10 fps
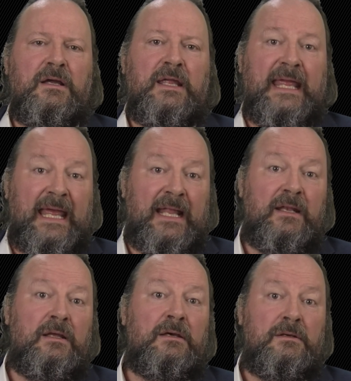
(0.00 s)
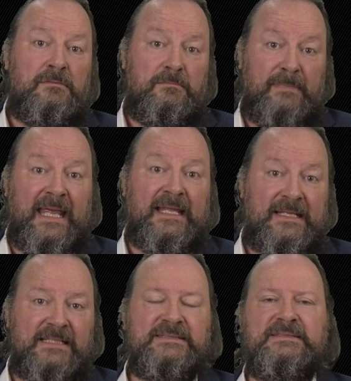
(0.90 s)
can make
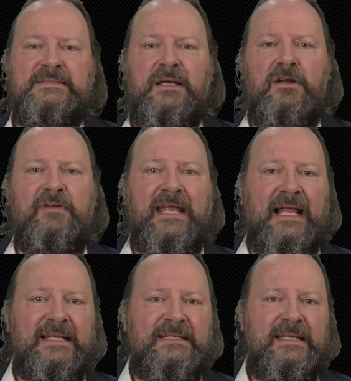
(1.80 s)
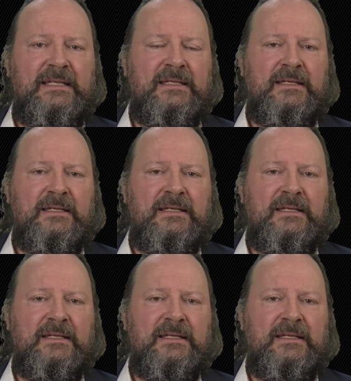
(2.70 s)
this a reality,